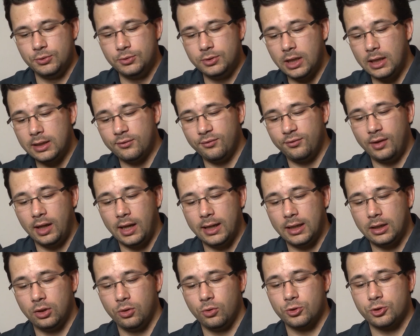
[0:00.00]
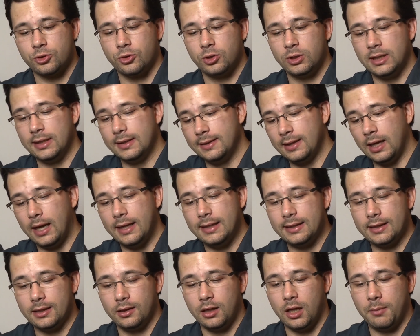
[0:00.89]
Do not fly closer than
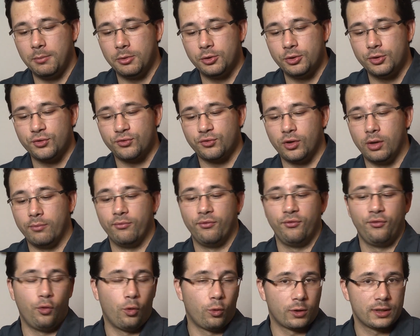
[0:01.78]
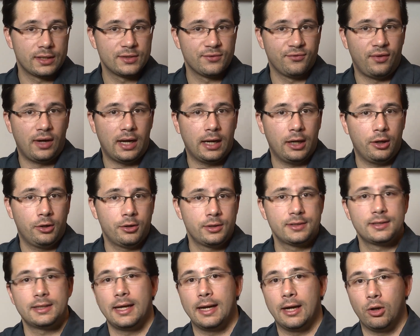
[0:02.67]
9 kilometers from forest
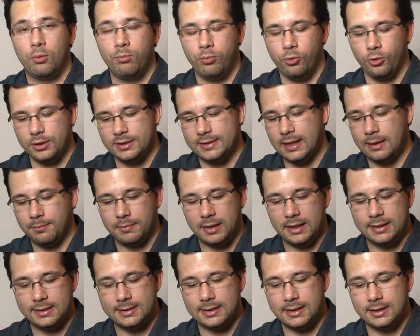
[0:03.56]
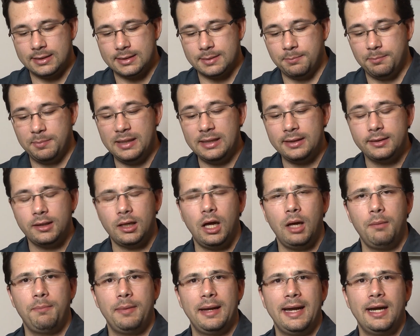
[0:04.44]
fires, airports, that makes sense.
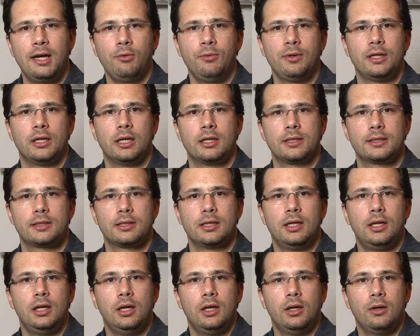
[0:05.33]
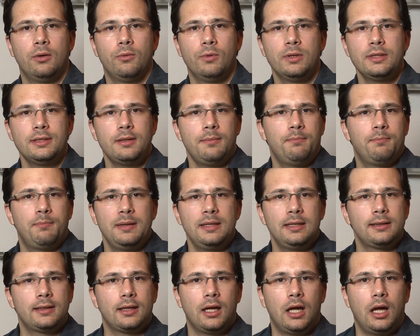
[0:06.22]
Built-up areas. What's a
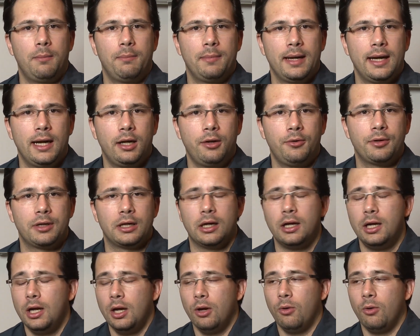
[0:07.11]
built-up area?